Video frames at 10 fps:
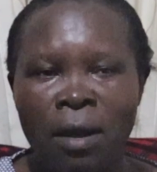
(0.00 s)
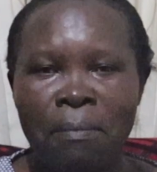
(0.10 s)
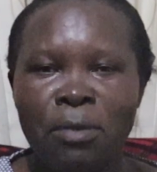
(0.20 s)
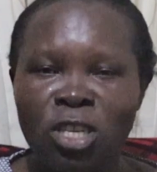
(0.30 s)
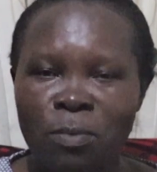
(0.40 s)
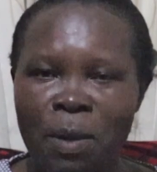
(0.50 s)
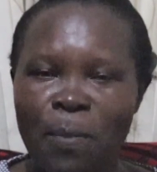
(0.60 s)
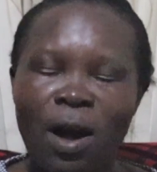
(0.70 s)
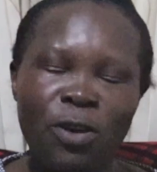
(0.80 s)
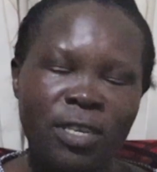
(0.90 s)
Most
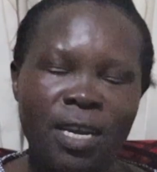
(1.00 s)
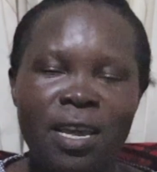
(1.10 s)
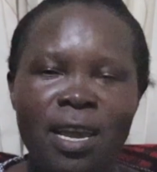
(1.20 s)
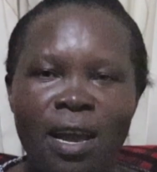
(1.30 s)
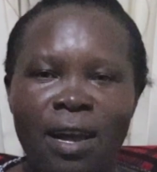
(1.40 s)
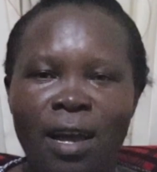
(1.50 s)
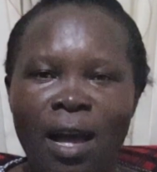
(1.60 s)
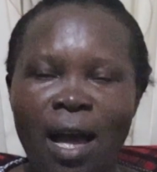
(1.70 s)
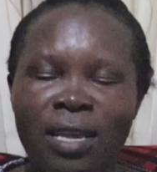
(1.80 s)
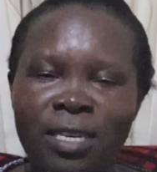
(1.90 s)
people outside here
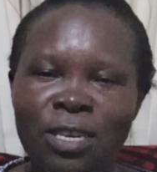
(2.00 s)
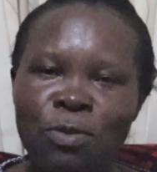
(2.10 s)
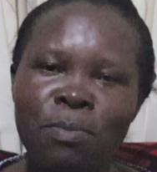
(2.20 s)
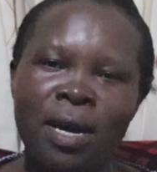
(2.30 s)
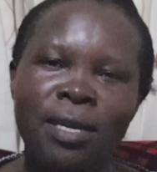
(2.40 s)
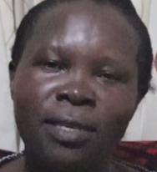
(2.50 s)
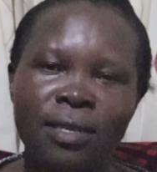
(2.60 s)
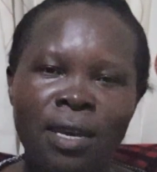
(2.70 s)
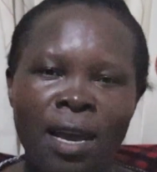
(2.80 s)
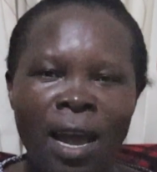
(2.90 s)
assume
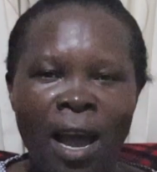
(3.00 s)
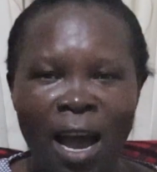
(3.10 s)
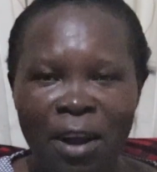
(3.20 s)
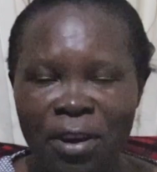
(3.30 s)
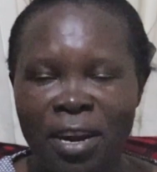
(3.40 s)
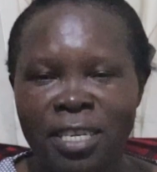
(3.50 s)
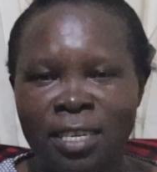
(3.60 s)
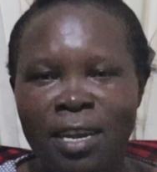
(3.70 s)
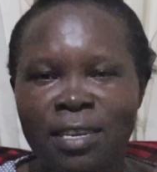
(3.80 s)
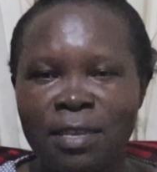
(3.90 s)
that
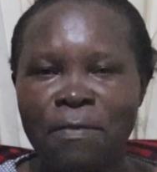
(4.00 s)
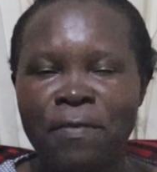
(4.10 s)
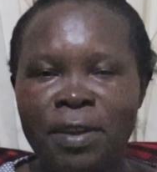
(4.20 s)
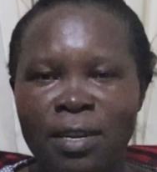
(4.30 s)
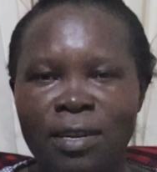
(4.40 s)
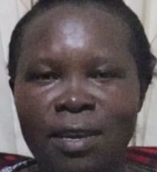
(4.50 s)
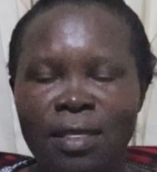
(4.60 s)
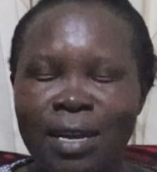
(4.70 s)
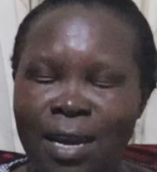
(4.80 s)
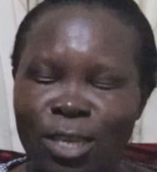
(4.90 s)
agriculture is the field
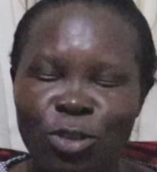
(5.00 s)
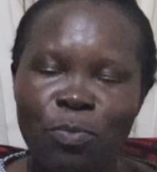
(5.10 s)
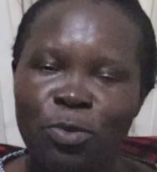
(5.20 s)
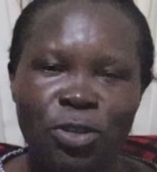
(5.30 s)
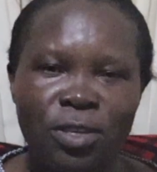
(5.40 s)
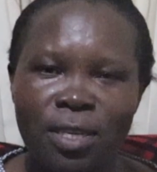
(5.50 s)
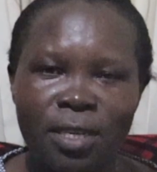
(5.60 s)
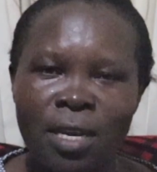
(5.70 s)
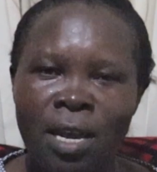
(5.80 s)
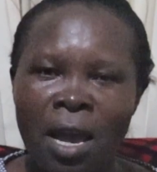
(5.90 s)
that has no opportunity.